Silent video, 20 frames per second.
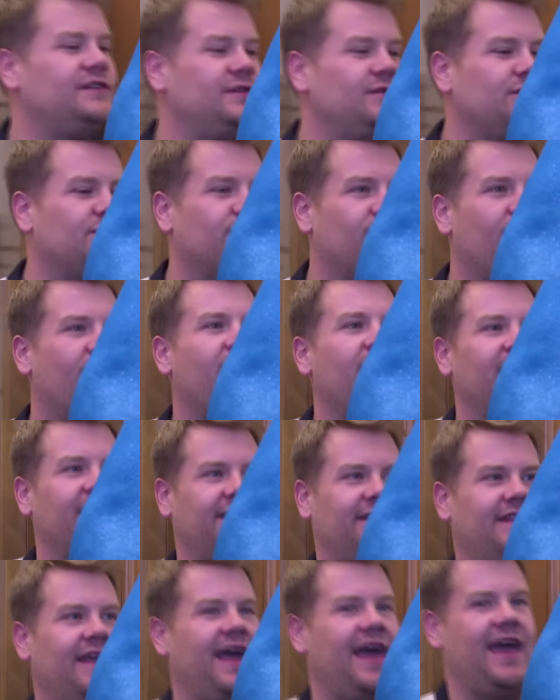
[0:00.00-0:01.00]
you cry
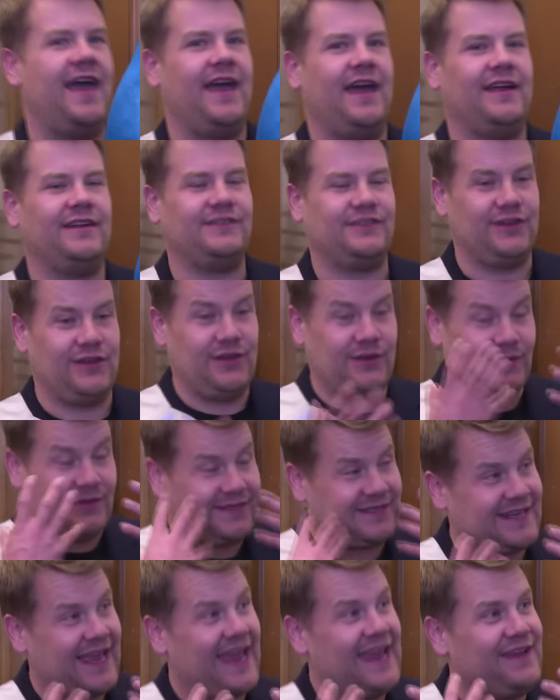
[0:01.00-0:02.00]
in there and do you
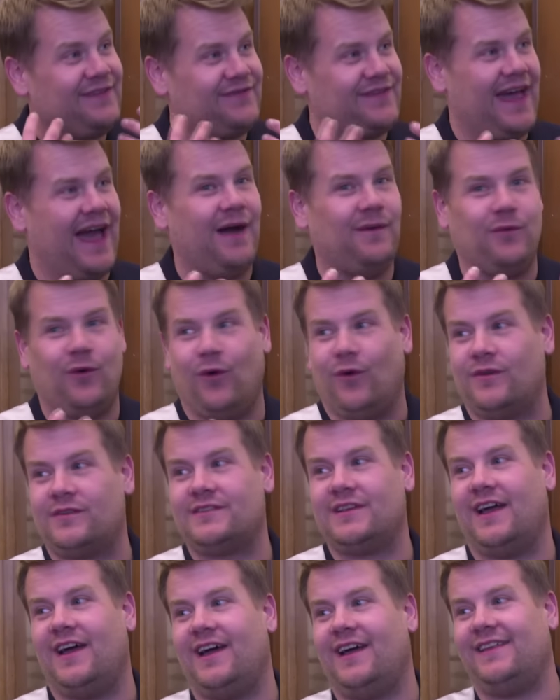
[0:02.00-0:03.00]
save that
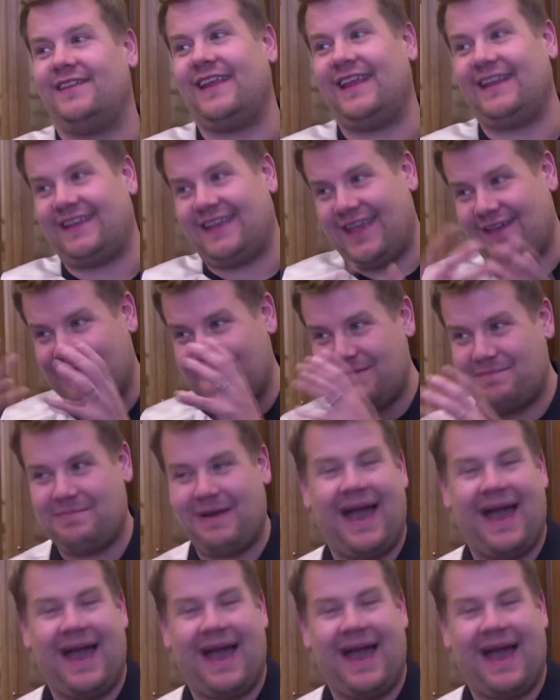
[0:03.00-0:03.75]
water and then give it